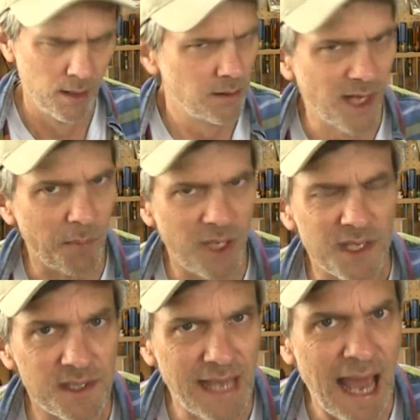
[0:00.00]
not be
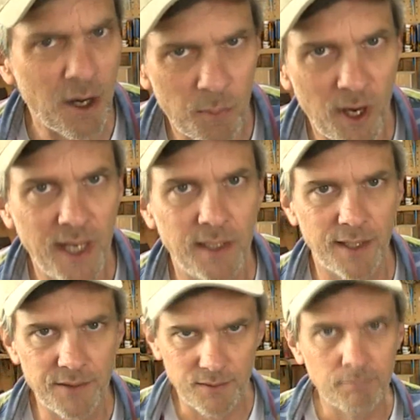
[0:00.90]
as scatterbrained
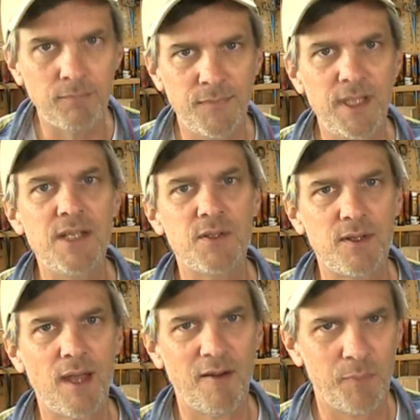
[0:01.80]
as
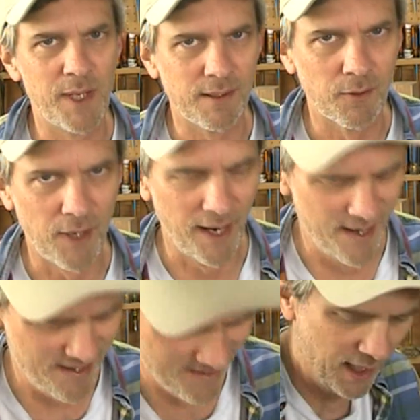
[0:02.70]
these have been,
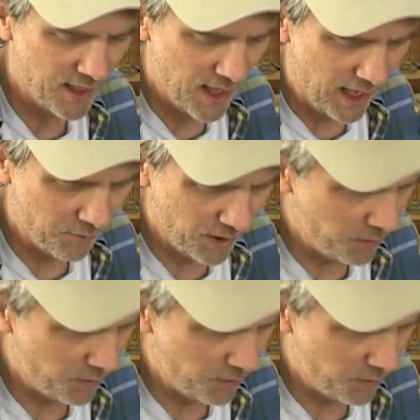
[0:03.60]
okay? I really